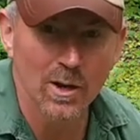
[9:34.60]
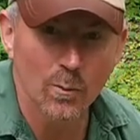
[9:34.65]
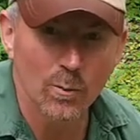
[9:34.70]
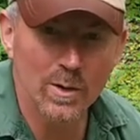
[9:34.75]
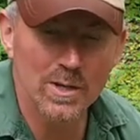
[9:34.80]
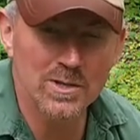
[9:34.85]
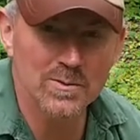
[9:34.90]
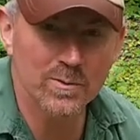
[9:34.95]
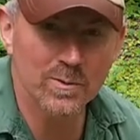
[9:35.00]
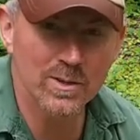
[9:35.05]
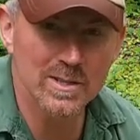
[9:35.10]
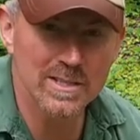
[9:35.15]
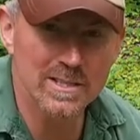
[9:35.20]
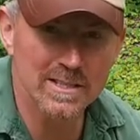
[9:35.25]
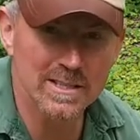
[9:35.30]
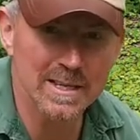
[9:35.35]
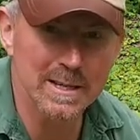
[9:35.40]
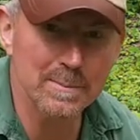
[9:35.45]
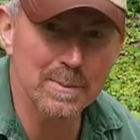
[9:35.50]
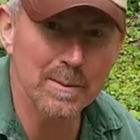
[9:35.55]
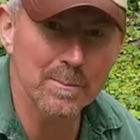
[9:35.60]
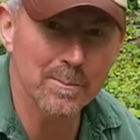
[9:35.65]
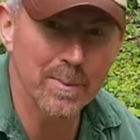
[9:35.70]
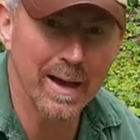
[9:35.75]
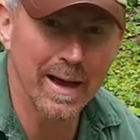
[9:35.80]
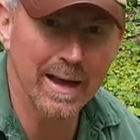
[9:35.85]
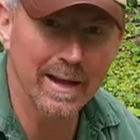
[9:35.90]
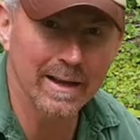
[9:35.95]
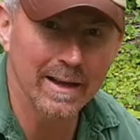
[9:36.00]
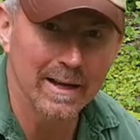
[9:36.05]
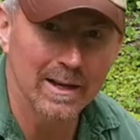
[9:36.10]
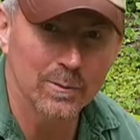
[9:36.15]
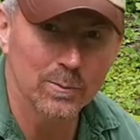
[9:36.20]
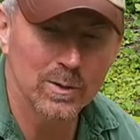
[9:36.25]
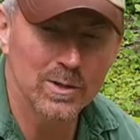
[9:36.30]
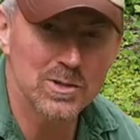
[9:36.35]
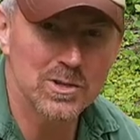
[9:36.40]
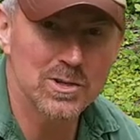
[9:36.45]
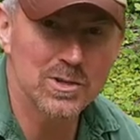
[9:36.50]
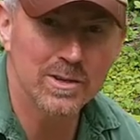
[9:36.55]
which for a sleeping bag
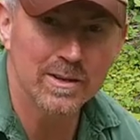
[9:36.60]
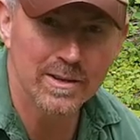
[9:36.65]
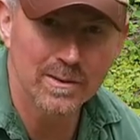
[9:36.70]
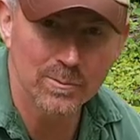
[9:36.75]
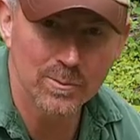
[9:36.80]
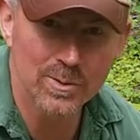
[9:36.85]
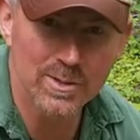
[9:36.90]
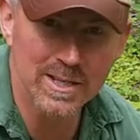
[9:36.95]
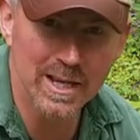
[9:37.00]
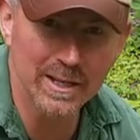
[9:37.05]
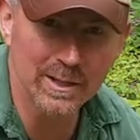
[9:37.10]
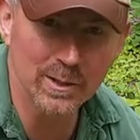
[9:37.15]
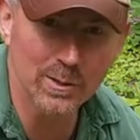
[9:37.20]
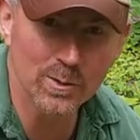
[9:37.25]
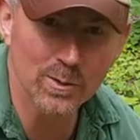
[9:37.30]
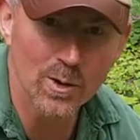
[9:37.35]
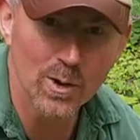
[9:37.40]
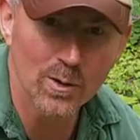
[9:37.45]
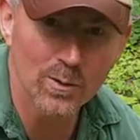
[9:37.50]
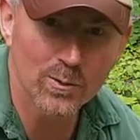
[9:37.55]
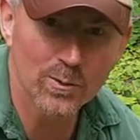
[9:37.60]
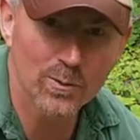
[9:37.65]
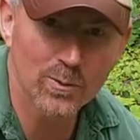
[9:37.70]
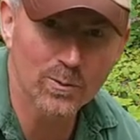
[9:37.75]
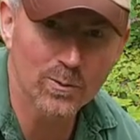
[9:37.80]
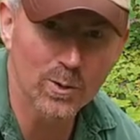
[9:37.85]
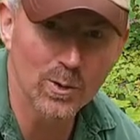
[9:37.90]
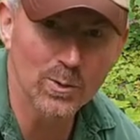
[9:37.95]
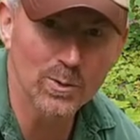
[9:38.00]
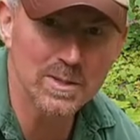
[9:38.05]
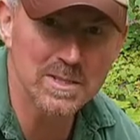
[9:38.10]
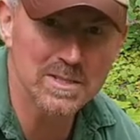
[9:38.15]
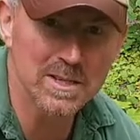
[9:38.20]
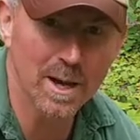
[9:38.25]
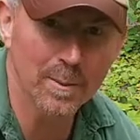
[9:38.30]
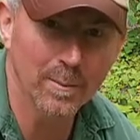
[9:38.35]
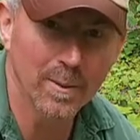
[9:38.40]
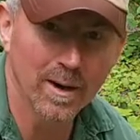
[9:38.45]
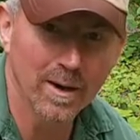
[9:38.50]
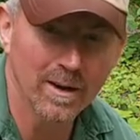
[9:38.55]
which will take you through the
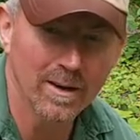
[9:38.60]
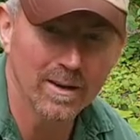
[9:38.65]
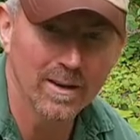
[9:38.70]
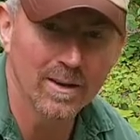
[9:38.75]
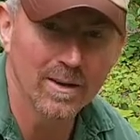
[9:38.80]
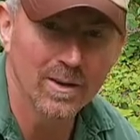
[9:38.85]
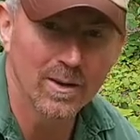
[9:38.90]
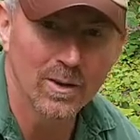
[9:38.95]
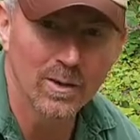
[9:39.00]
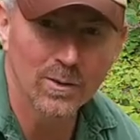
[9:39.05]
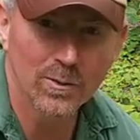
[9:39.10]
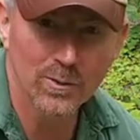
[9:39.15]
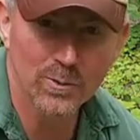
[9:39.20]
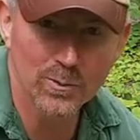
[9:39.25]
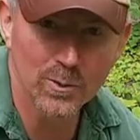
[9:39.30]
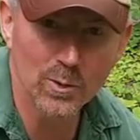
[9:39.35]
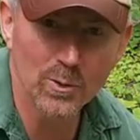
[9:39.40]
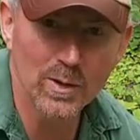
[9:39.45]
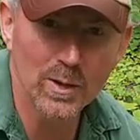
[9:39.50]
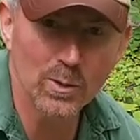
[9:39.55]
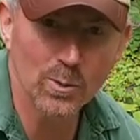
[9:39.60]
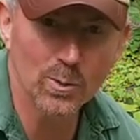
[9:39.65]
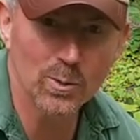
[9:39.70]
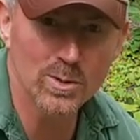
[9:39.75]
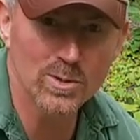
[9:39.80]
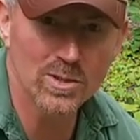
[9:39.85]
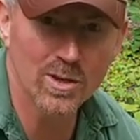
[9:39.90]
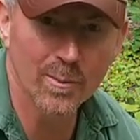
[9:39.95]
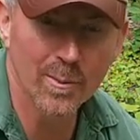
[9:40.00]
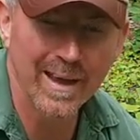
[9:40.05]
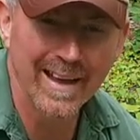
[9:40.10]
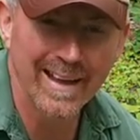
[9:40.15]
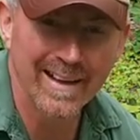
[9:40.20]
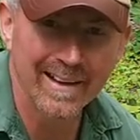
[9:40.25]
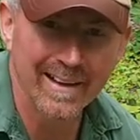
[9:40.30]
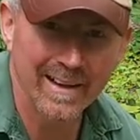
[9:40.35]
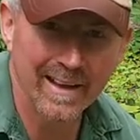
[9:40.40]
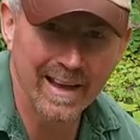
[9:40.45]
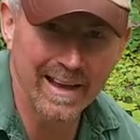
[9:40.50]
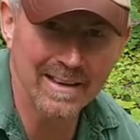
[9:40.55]
summer, through the autumn,
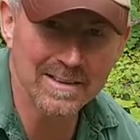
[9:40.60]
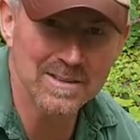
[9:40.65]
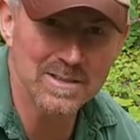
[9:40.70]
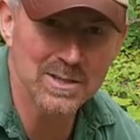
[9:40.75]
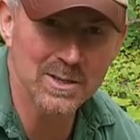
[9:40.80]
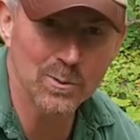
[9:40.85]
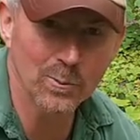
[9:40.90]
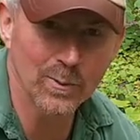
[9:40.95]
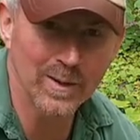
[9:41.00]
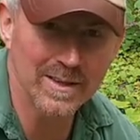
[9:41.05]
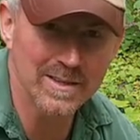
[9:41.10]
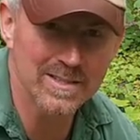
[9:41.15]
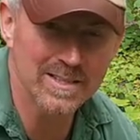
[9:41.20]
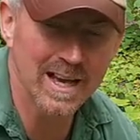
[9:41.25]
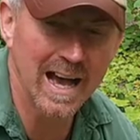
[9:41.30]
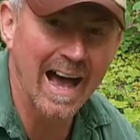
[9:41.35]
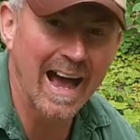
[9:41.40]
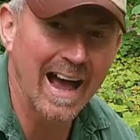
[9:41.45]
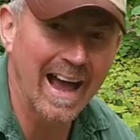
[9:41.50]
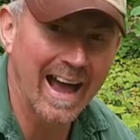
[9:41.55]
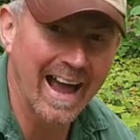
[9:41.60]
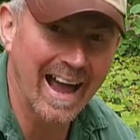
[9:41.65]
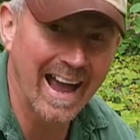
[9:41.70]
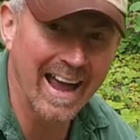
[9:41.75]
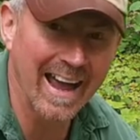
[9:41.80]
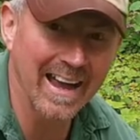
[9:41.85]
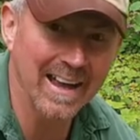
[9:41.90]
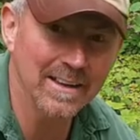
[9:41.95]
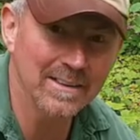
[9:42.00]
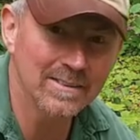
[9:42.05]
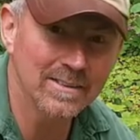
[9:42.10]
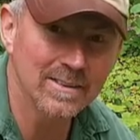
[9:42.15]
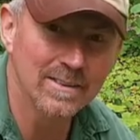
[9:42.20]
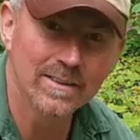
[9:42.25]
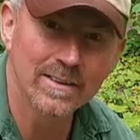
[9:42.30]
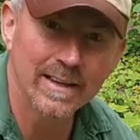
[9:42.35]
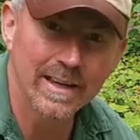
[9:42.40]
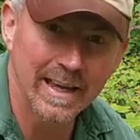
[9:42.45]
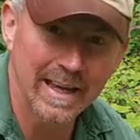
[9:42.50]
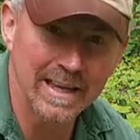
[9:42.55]
into the winter, and
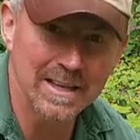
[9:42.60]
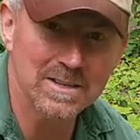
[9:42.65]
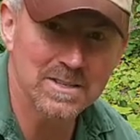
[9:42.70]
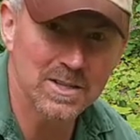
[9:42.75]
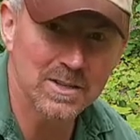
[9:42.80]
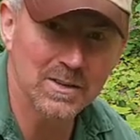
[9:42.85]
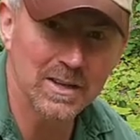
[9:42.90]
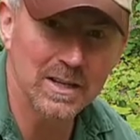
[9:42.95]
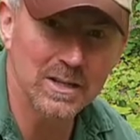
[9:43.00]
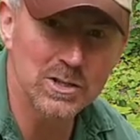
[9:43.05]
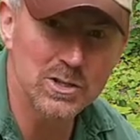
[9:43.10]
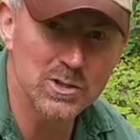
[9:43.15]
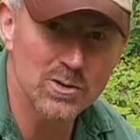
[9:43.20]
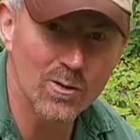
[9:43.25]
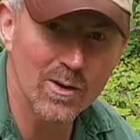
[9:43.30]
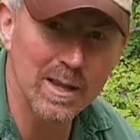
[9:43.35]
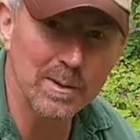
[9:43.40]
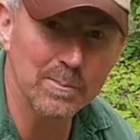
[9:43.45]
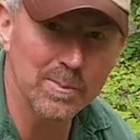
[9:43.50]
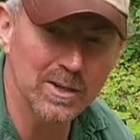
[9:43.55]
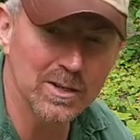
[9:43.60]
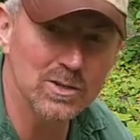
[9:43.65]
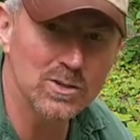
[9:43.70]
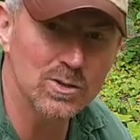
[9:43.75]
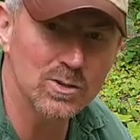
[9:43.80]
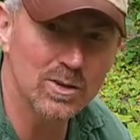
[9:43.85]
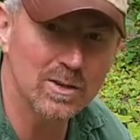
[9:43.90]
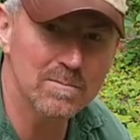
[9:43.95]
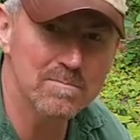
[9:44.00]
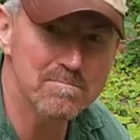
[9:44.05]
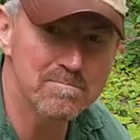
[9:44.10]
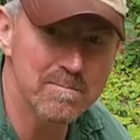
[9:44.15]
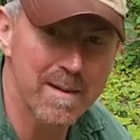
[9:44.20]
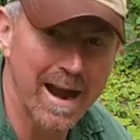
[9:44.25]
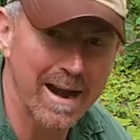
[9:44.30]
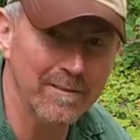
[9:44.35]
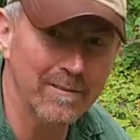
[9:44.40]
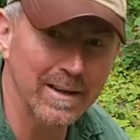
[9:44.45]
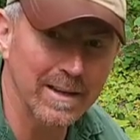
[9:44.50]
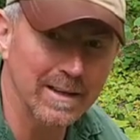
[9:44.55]
into the extreme, because you can
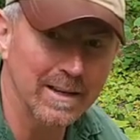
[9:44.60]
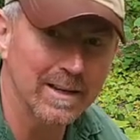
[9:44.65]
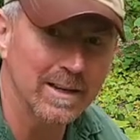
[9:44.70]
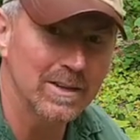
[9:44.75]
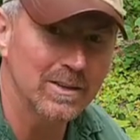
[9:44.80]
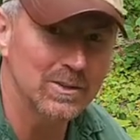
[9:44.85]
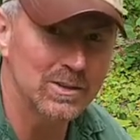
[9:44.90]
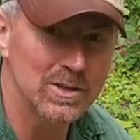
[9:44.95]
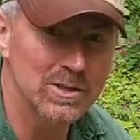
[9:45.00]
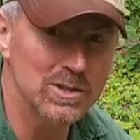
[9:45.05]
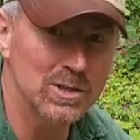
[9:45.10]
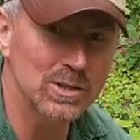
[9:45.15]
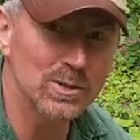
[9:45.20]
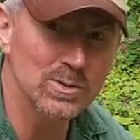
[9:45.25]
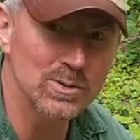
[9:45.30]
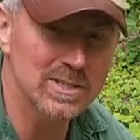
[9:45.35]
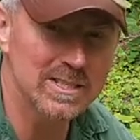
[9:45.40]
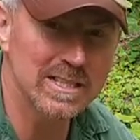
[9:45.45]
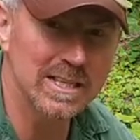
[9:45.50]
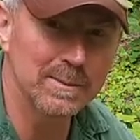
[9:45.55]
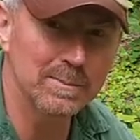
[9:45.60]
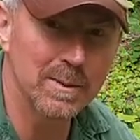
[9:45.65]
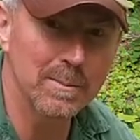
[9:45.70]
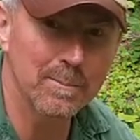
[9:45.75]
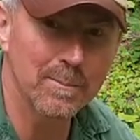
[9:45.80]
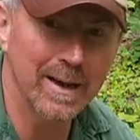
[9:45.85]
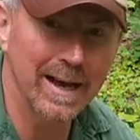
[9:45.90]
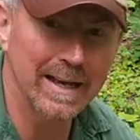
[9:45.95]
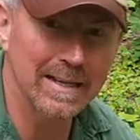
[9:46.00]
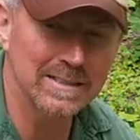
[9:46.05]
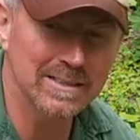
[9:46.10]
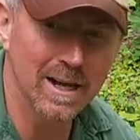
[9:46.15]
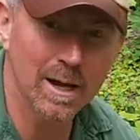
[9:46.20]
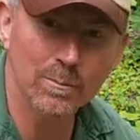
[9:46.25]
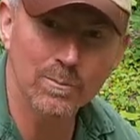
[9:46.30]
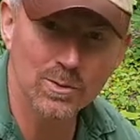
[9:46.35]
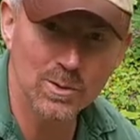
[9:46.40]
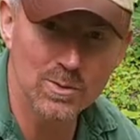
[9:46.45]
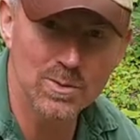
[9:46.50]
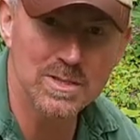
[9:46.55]
marry the two sleeping bags up
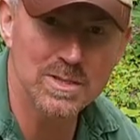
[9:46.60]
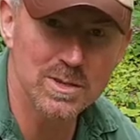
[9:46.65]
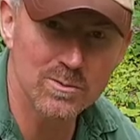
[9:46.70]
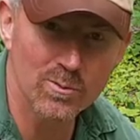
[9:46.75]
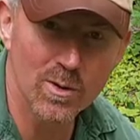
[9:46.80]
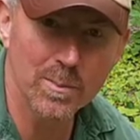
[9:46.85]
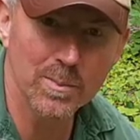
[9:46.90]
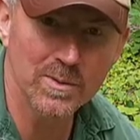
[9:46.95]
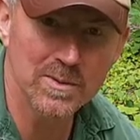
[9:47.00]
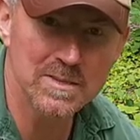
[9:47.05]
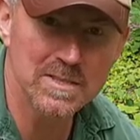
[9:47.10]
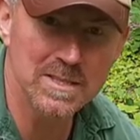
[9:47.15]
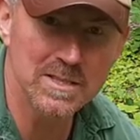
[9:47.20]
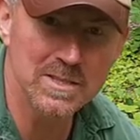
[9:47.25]
using the ribbons